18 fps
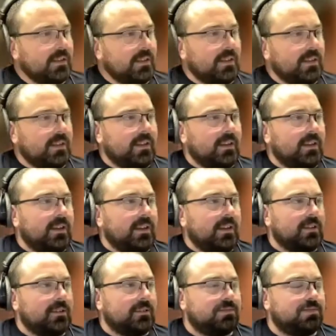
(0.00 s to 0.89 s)

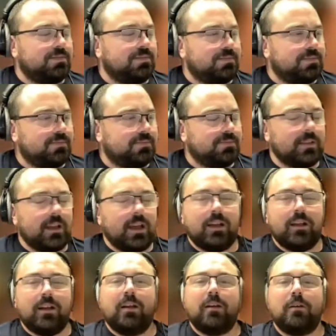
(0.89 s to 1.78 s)
British Bulldog,
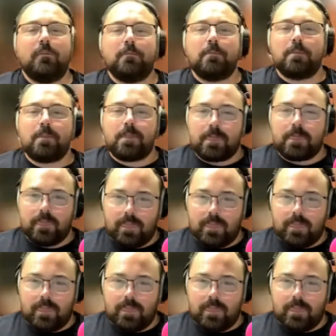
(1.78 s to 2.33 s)
Davey Boy Smith.